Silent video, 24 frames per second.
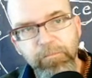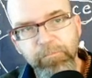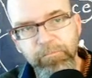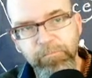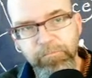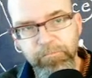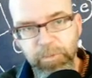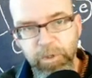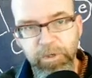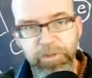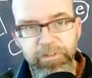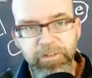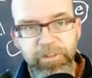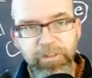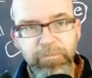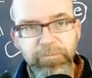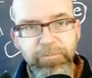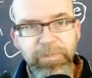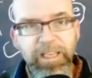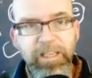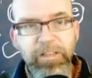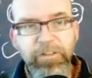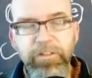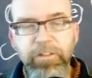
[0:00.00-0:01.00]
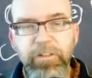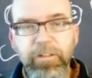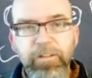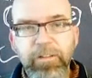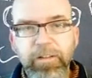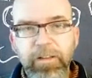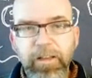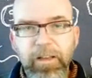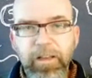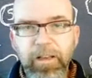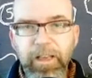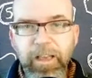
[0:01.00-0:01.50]
person makes
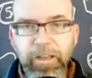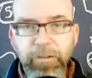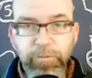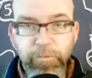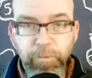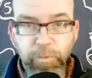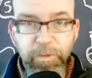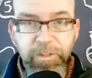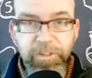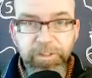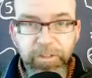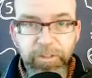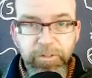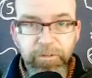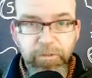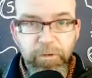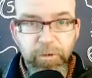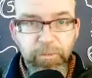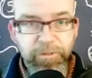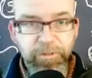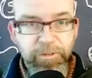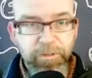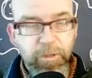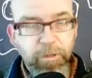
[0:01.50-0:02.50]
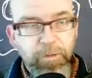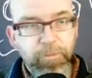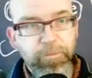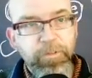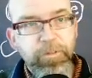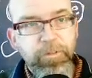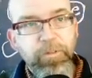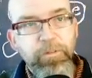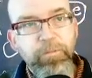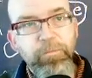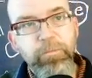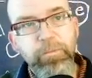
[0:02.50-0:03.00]
uh, has 46
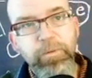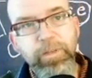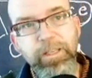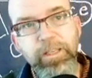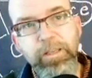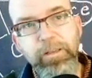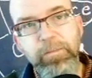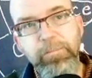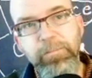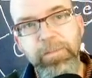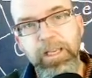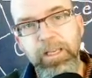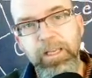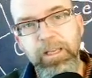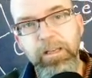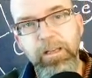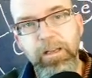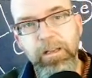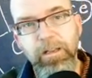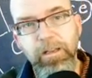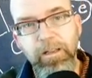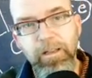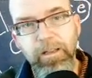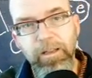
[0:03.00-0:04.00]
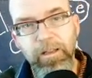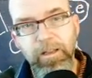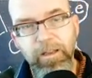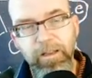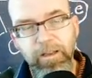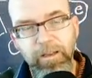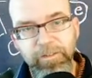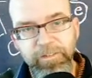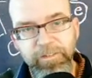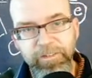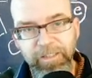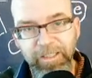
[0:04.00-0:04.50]
chromosomes. We make
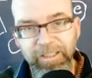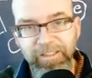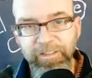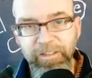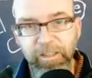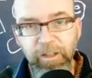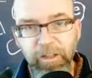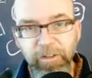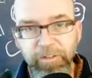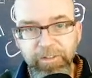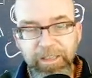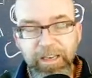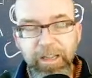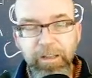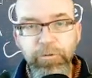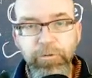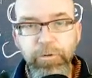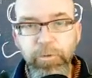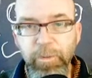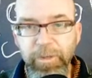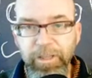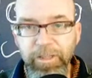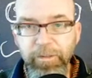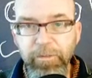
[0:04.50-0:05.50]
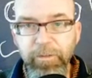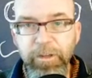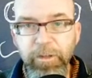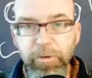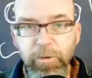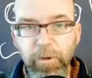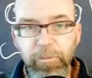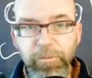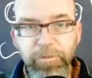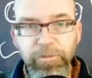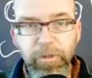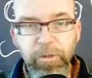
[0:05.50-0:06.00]
uh, sex cells that have 23
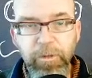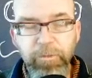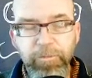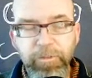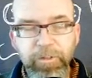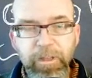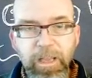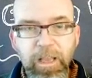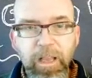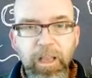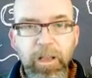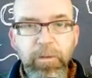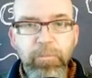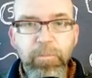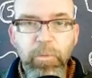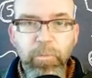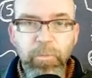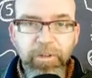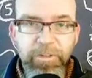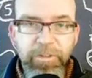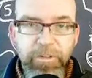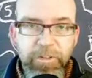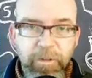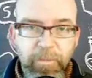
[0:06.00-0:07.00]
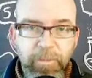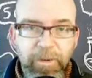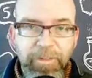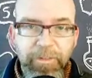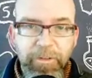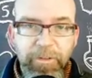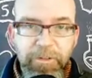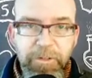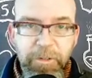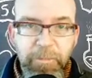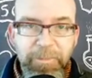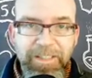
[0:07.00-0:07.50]
chromosomes. But once in a while,
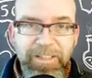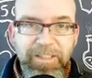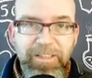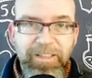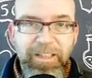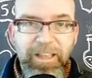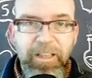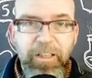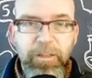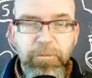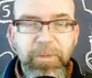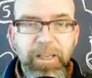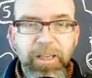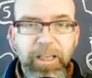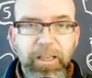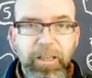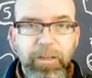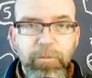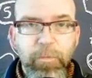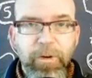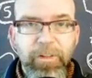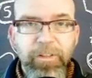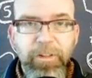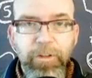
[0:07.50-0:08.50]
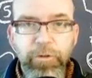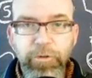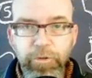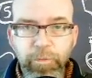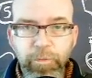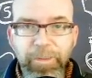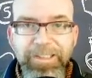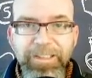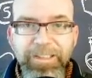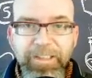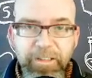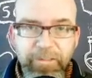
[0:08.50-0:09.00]
there's a mistake made where the
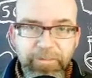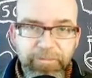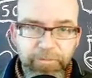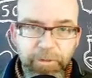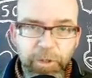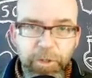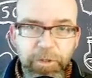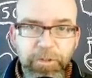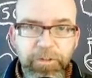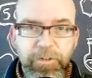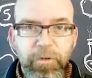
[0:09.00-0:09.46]
21st